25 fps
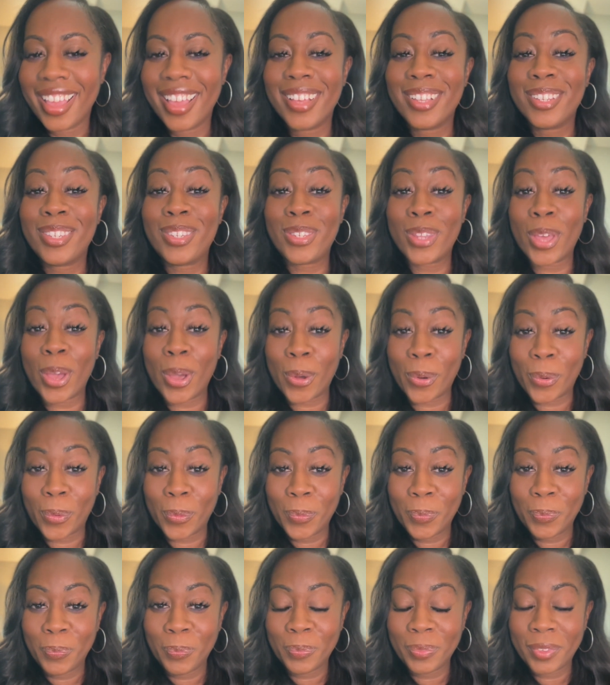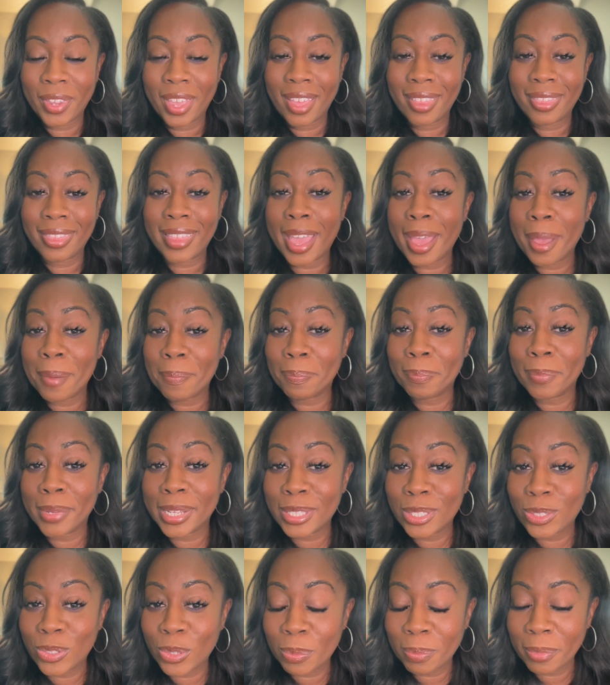So that
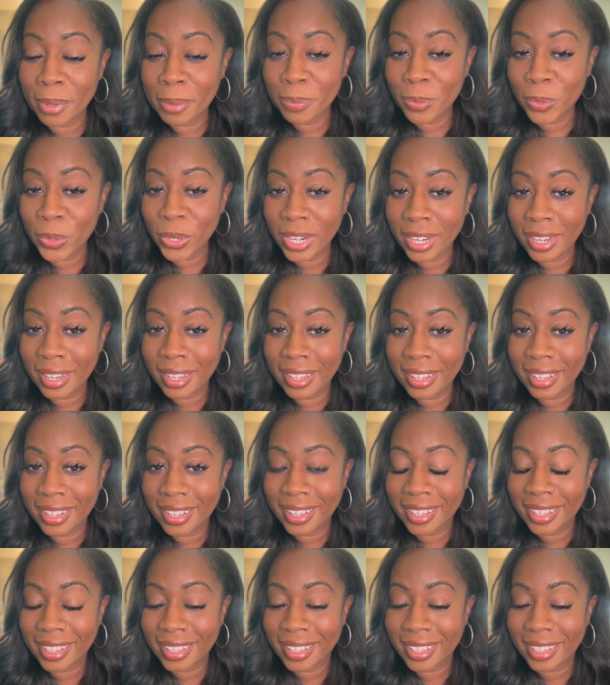muscle memory